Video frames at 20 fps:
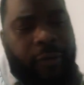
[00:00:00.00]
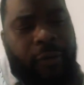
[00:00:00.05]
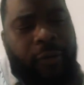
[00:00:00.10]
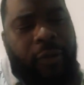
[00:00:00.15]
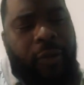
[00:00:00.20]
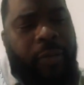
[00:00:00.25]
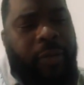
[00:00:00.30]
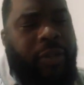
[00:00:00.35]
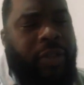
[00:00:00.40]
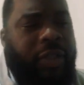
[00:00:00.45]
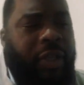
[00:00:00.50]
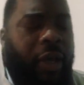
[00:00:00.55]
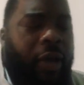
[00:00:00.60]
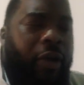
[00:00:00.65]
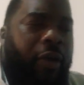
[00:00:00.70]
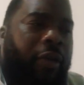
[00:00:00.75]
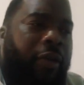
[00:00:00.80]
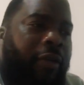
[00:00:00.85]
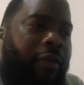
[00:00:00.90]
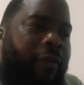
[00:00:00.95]
hold up a
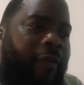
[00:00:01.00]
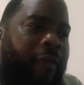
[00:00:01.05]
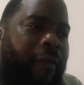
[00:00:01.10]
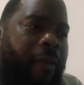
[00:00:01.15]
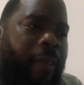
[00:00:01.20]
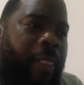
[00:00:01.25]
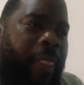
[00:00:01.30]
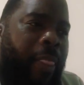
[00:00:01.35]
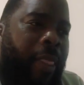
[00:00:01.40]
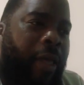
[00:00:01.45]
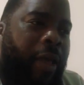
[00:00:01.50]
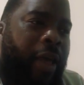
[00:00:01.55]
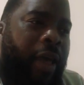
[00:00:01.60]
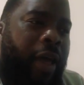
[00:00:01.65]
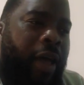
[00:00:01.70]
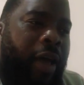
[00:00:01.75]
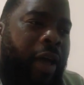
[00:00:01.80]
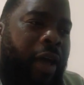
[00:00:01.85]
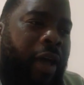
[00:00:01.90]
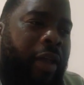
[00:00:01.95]
second.
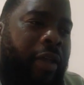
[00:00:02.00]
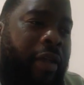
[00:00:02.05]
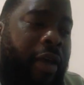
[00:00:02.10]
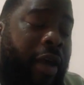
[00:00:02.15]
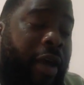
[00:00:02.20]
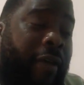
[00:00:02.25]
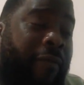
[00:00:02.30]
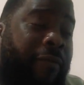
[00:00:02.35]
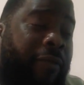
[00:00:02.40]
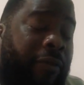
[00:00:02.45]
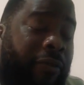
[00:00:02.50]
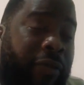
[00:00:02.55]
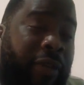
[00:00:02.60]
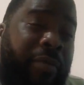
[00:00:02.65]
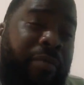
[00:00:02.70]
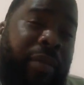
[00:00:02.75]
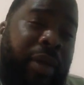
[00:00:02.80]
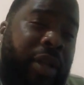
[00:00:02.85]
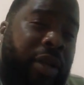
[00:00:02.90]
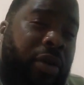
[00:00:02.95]
There are
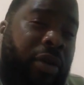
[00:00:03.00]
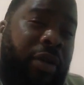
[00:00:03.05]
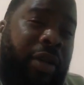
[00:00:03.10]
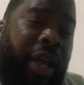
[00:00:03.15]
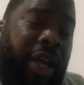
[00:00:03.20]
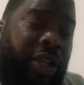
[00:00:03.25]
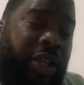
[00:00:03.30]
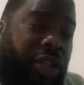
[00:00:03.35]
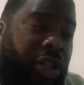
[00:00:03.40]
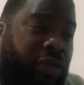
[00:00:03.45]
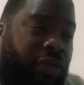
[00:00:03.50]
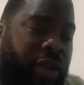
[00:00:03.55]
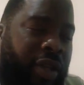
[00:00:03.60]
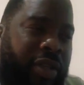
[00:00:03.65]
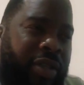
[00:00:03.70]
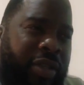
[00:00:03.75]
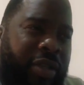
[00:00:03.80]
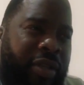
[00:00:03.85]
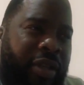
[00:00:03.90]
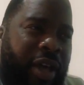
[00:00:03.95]
15 million
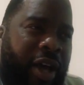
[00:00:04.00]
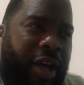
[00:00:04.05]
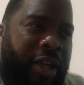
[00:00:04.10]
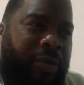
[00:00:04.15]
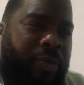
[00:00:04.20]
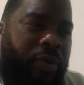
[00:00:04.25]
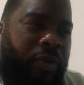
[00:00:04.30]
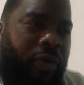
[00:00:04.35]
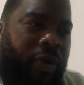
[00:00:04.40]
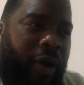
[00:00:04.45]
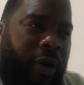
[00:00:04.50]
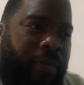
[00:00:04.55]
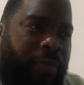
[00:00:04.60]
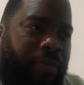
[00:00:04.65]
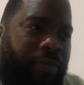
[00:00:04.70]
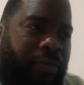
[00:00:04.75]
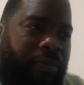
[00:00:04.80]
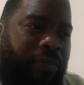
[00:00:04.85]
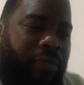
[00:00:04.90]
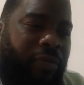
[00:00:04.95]
Nigerians in diaspora.
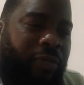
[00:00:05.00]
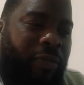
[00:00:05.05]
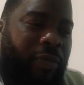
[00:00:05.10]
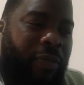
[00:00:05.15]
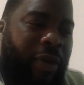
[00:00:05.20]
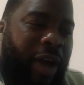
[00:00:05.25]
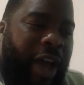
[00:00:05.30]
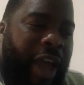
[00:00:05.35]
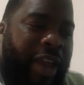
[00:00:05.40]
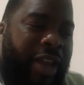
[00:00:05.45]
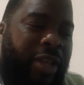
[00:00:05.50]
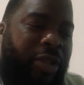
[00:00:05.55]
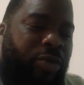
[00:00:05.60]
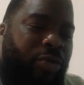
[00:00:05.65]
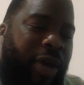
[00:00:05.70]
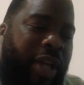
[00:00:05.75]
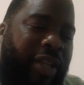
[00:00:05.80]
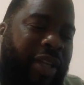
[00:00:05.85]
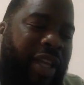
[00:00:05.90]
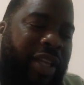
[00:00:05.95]
I need
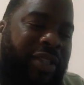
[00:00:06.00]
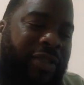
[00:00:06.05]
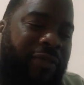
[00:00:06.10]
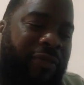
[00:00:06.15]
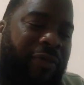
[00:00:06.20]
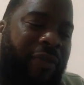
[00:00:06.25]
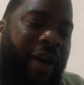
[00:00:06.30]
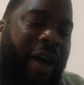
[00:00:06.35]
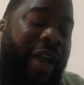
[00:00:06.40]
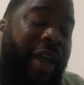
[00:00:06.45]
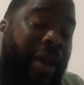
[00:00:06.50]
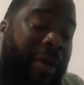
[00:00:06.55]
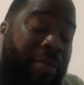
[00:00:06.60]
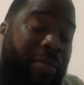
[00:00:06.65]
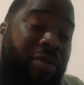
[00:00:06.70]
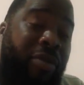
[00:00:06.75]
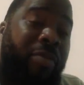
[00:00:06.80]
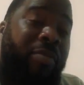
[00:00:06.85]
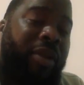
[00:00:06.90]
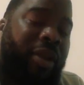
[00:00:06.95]
to identify a
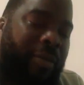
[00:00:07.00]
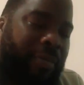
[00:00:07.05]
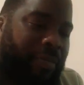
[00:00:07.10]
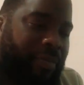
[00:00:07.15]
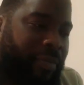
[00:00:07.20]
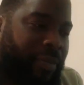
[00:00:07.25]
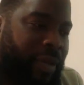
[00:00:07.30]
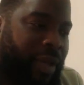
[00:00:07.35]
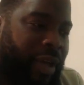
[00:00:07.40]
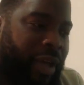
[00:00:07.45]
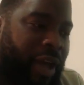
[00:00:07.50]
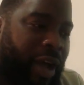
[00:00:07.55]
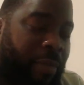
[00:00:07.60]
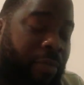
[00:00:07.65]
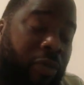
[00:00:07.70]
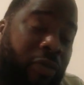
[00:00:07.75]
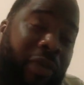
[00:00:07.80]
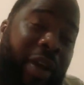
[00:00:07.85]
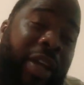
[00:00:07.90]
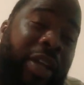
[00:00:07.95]
problem and
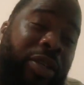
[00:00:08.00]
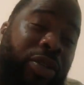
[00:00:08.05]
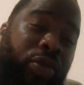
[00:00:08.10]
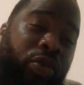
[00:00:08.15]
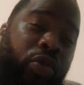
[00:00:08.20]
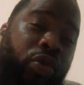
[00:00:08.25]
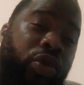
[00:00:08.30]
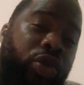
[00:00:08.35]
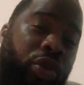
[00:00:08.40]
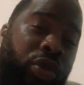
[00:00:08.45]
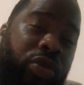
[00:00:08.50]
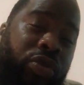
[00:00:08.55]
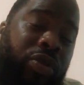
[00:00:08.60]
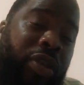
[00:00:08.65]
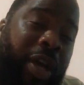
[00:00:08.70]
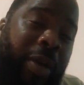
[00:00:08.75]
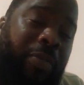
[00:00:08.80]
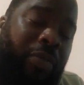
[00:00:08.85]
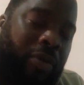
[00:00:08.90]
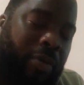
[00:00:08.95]
provide a solution to
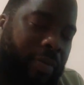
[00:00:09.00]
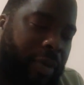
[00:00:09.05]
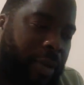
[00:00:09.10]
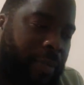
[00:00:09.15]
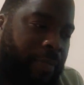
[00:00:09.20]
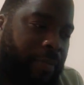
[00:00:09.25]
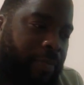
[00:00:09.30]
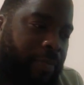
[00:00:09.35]
that problem.